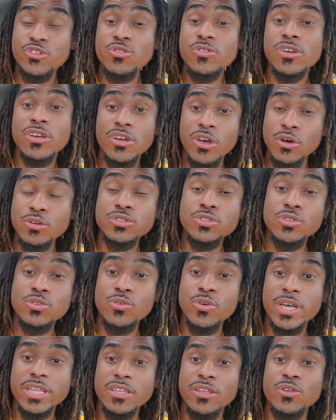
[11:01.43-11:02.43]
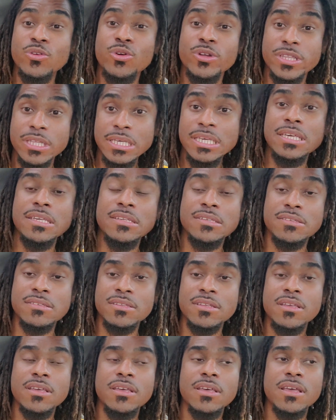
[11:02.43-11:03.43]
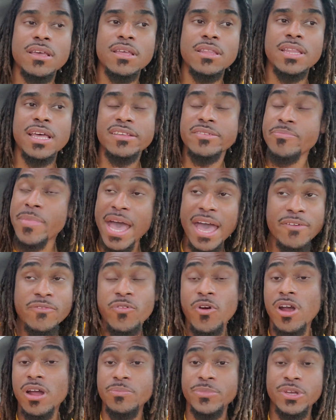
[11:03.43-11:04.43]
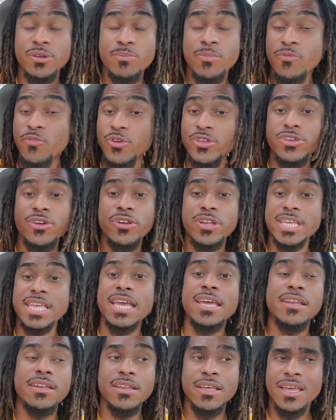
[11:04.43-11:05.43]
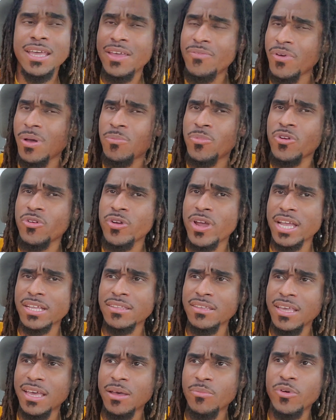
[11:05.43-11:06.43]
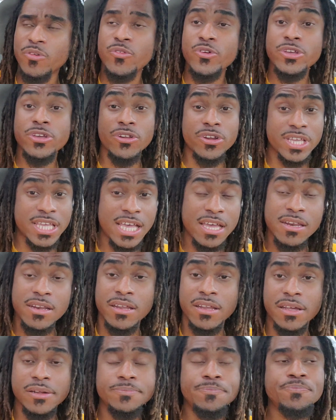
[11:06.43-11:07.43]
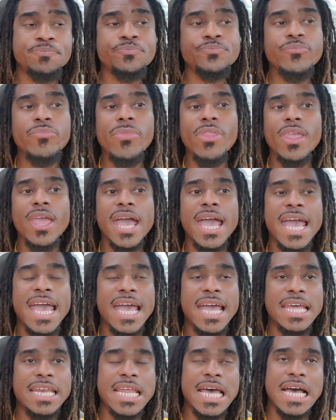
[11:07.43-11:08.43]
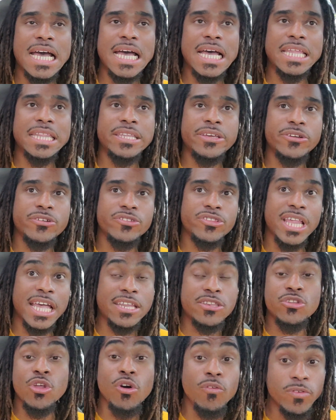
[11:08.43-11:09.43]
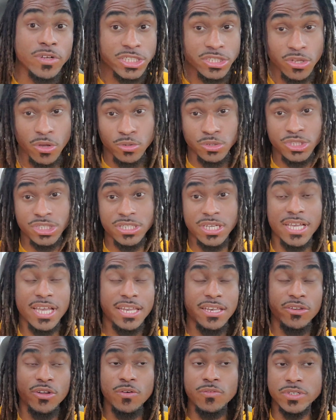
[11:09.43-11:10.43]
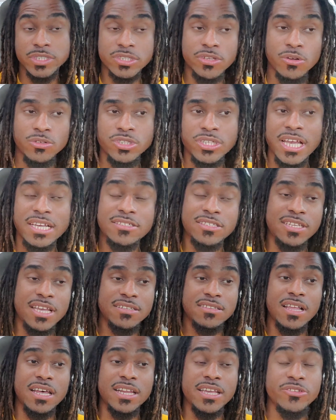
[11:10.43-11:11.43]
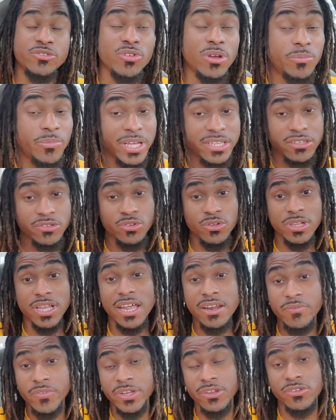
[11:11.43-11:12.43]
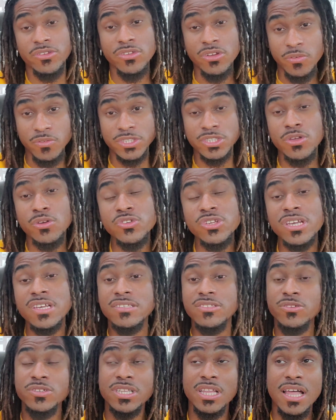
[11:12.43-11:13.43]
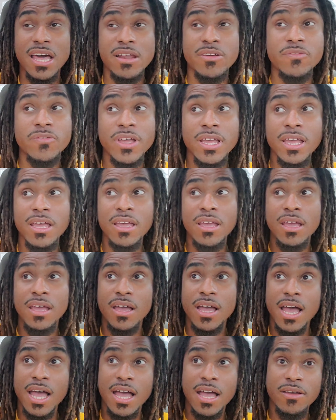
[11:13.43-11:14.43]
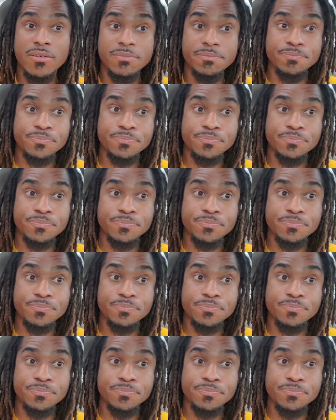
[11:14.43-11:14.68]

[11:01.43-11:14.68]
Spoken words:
you can go to in the Northeast that's mad far up there before you go to Canada, if I'm correct. Yeah, before you go to Canada. And there's like Nova Scotia, and Nova Scotia actually has a lot of history. I'm about to do a lot of videos on Nova Scotia because there's a lot of